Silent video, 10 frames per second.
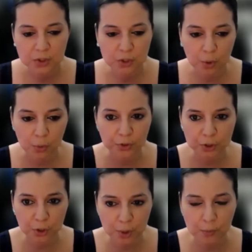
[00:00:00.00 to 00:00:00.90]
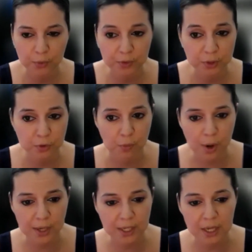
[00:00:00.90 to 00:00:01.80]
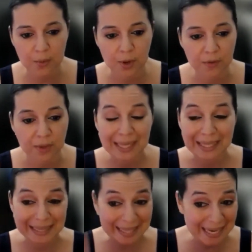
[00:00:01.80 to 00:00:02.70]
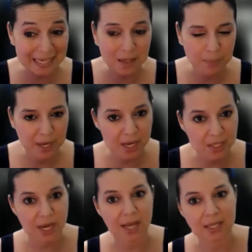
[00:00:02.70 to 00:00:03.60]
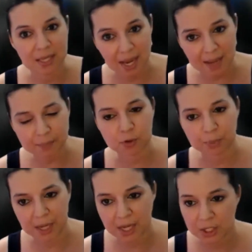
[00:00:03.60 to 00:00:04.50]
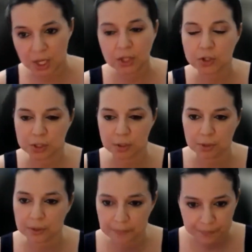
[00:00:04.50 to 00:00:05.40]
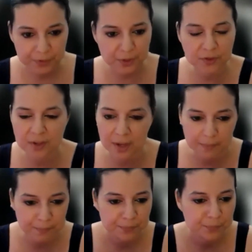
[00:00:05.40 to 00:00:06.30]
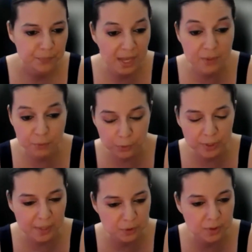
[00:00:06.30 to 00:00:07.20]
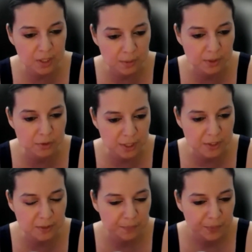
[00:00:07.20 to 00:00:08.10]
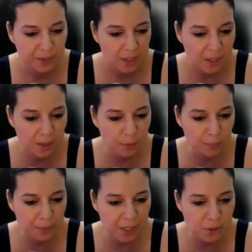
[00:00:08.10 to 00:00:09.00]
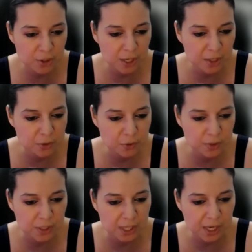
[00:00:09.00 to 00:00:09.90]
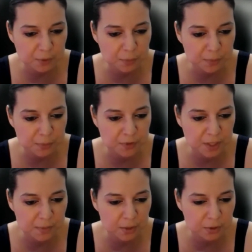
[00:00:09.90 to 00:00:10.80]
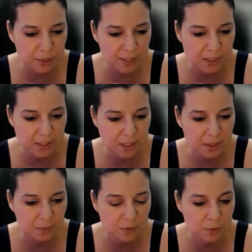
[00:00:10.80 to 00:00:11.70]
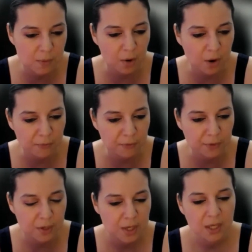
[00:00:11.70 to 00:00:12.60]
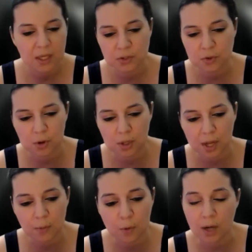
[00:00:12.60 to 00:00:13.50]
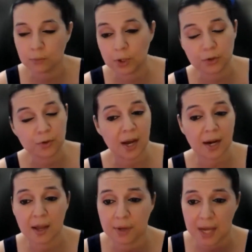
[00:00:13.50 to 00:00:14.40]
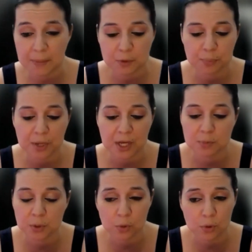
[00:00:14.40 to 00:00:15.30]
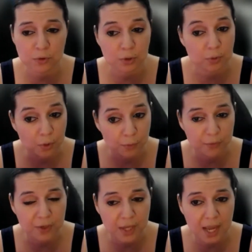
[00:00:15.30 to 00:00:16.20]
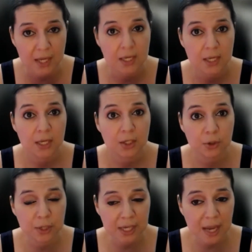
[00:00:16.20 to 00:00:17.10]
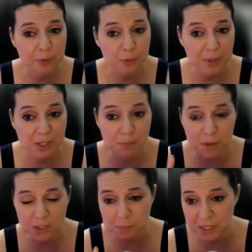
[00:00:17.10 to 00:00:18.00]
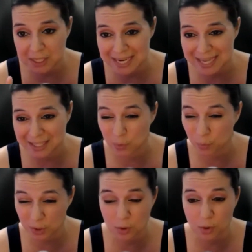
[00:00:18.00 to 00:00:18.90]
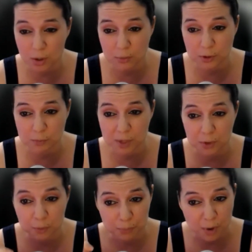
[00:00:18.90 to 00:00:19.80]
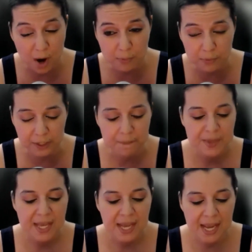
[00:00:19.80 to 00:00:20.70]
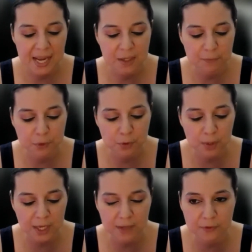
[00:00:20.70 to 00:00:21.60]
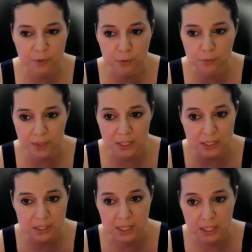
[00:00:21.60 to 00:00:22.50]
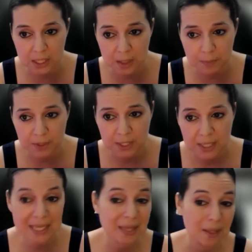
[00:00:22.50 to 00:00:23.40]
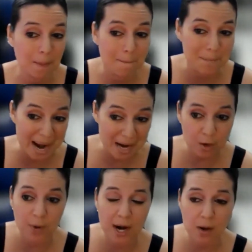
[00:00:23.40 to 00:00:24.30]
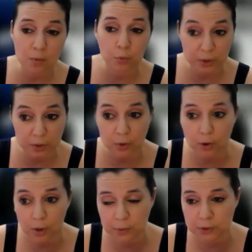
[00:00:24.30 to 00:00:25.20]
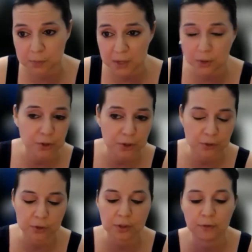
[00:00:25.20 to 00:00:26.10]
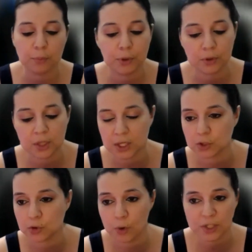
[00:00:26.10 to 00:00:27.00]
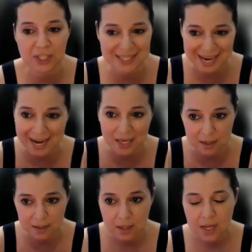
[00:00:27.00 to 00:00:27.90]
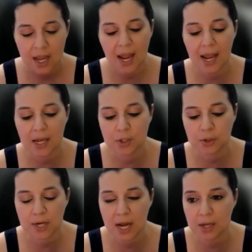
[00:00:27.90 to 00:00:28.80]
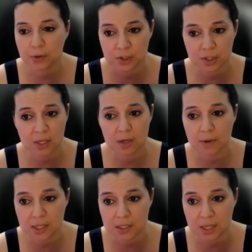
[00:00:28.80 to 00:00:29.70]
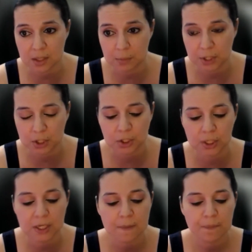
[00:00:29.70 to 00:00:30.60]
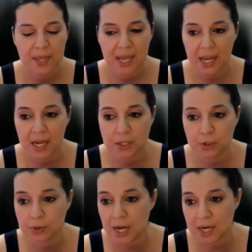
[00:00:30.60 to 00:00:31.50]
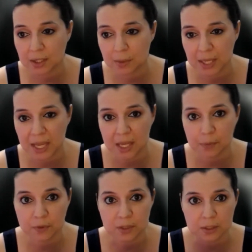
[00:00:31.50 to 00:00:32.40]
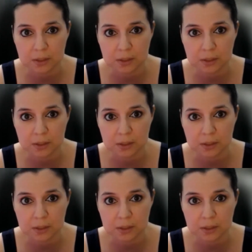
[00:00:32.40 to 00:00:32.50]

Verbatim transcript: So the term with digital marketing, with landing page and capture page, they're similar. They're the same, and it will capture the email address. Uh, what page should I use to capture people's email address and send them to my offer is all I want. Well, you got to have a capture page, but also don't forget, your capture page must be connected with your autoresponder properly. And if you don't have certain things set up in the background with your autoresponder, your deliverability is going to tank, and you're not, your sending rate's not going to be good, and you're not going to be able to